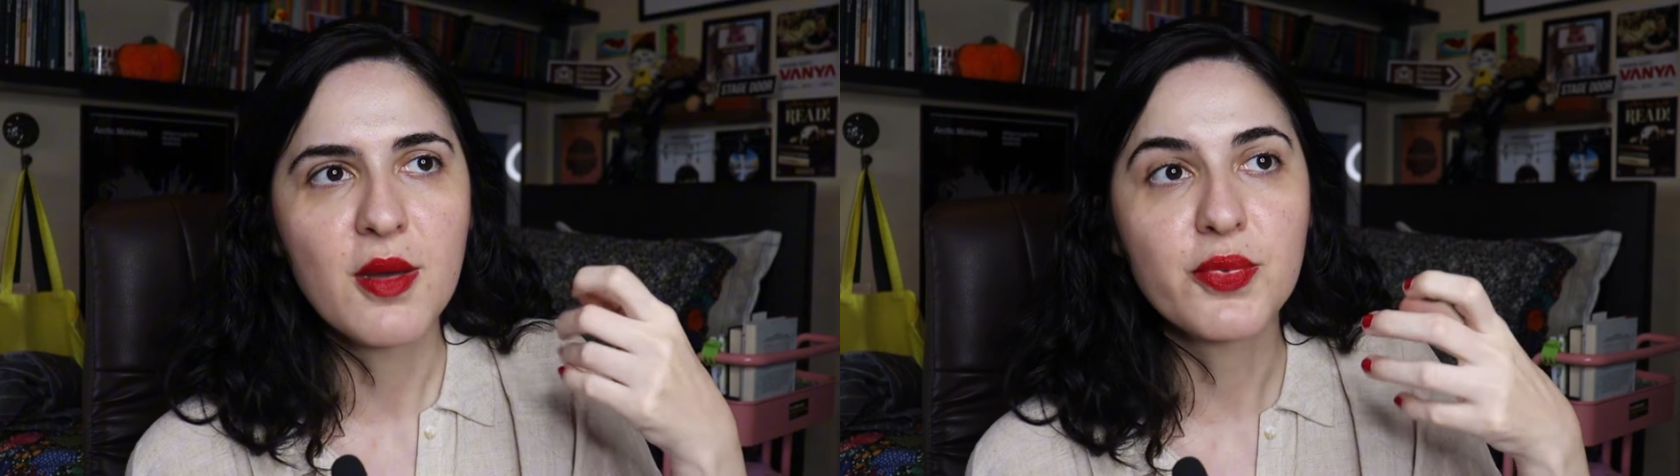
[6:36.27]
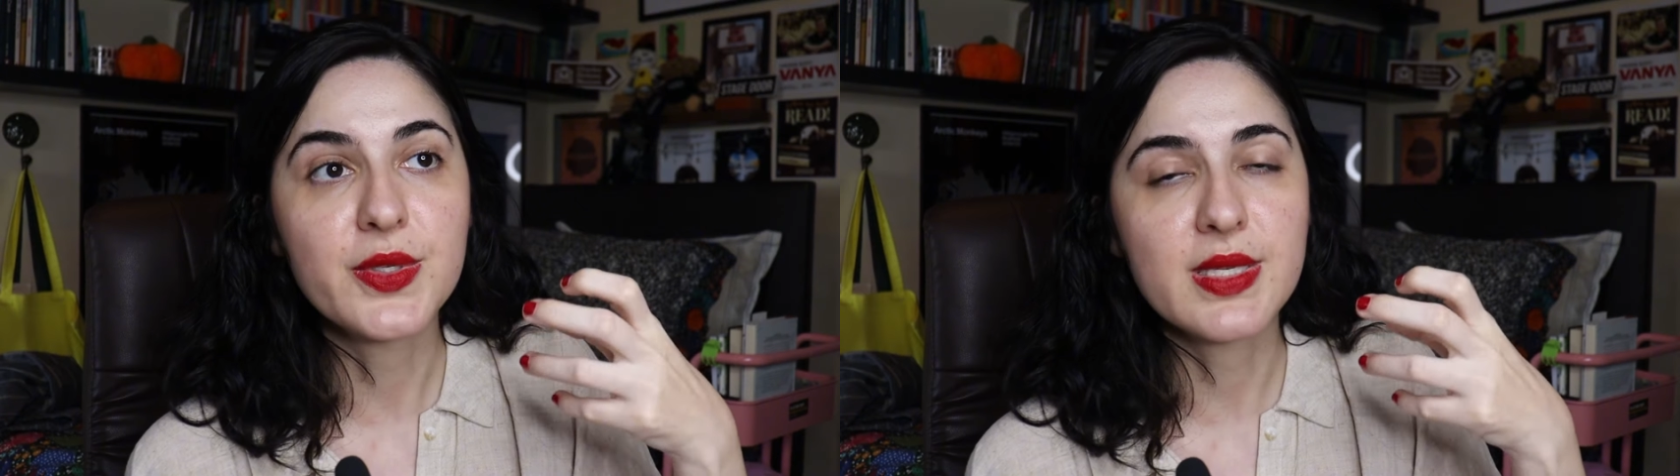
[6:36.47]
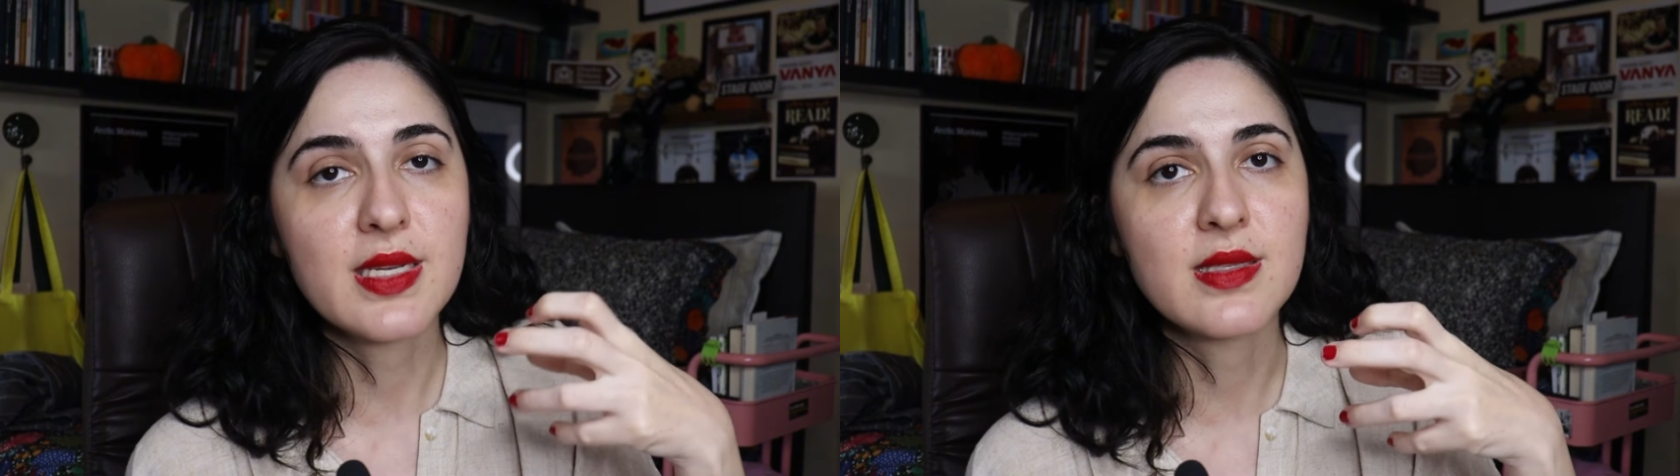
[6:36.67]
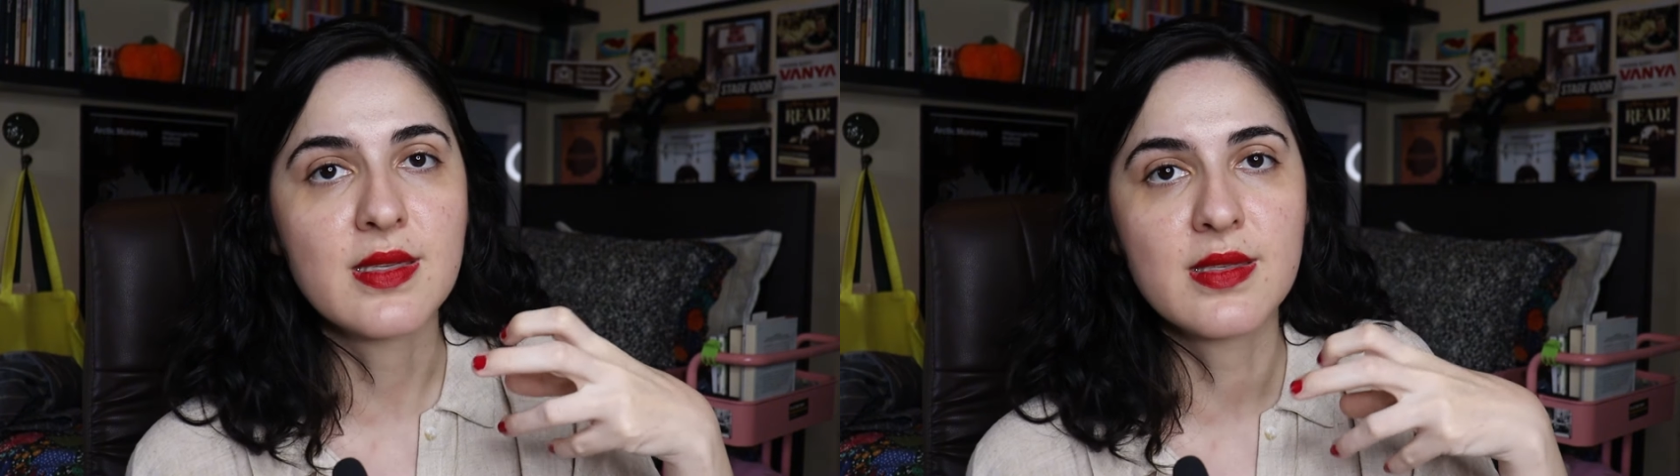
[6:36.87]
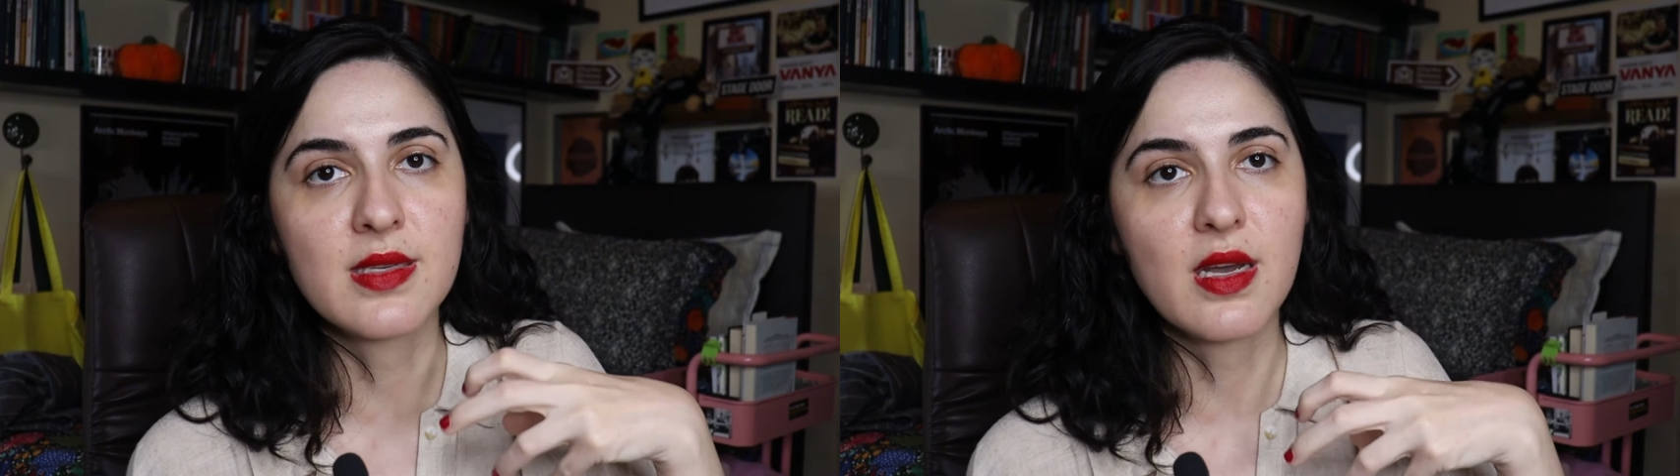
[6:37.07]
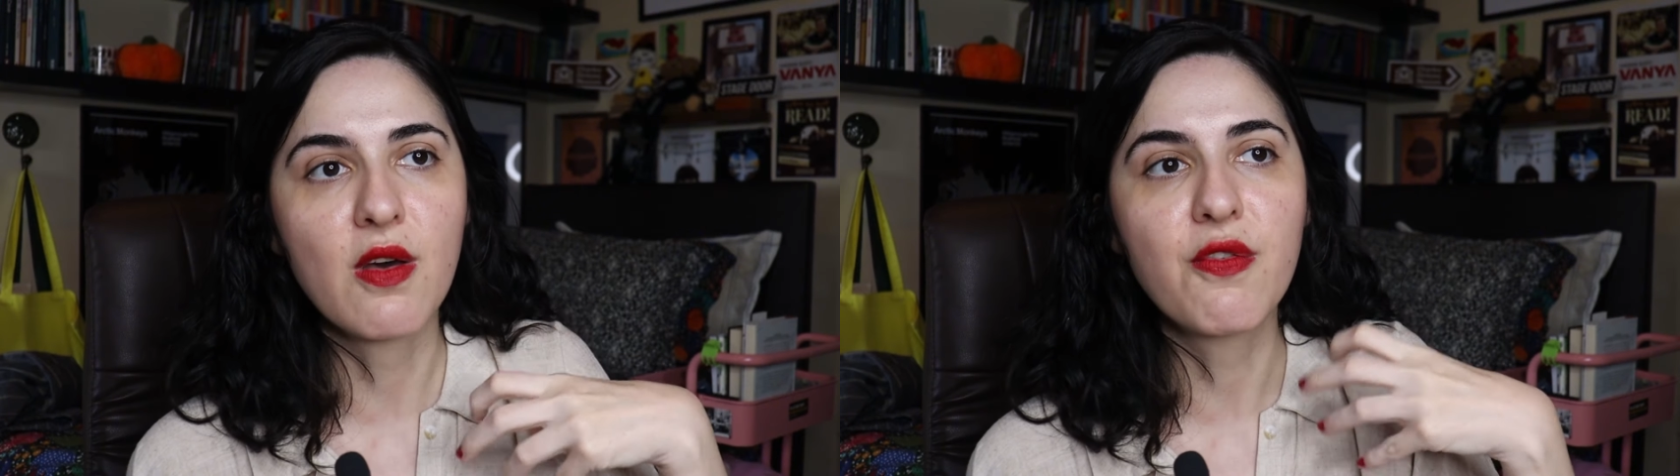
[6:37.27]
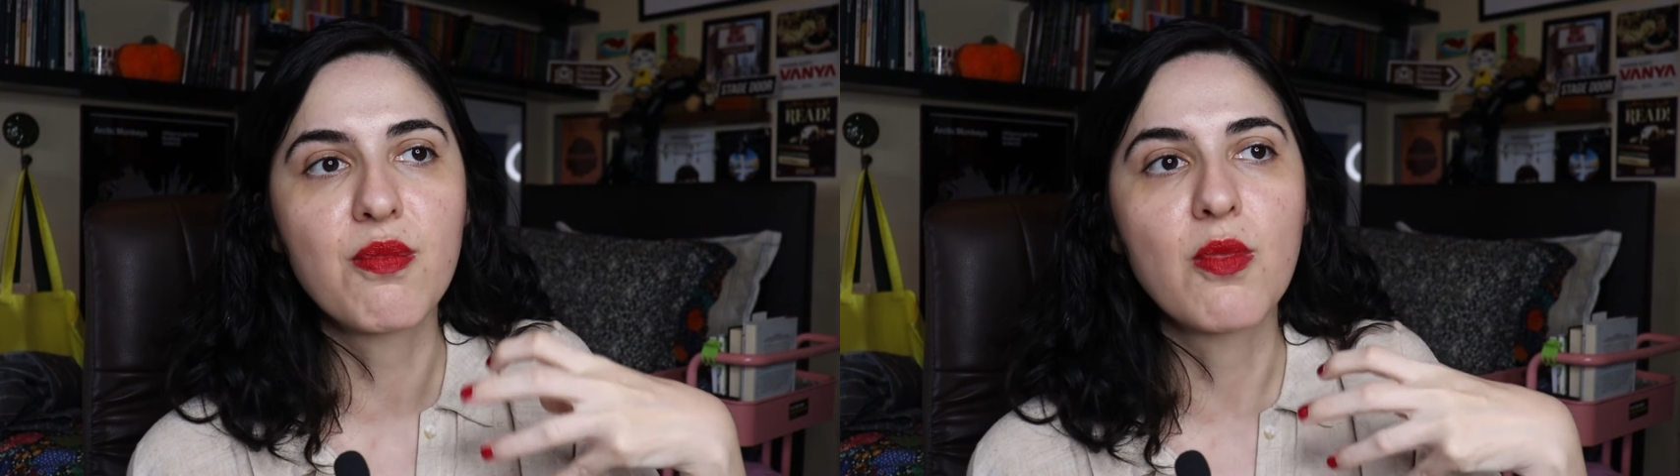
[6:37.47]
presents itself